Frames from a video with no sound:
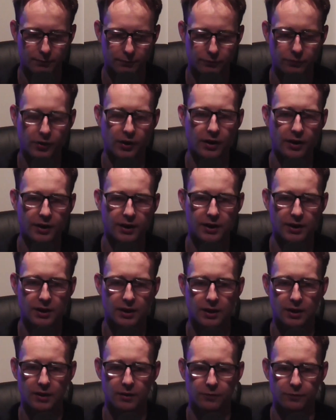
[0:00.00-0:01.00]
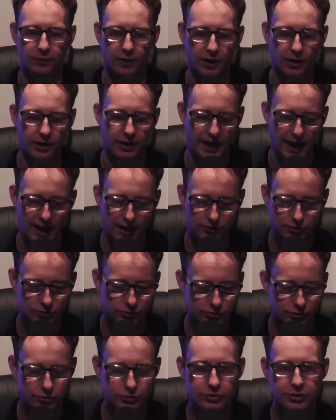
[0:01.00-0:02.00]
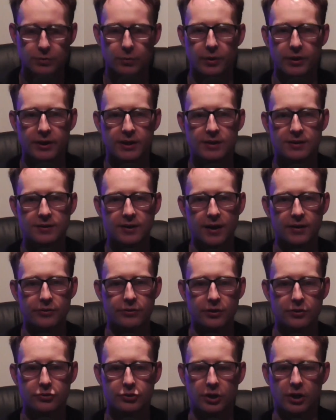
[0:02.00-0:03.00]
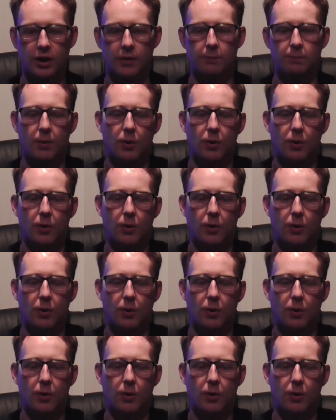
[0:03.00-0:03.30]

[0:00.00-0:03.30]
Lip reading: Very, very anxious to see what he does this year.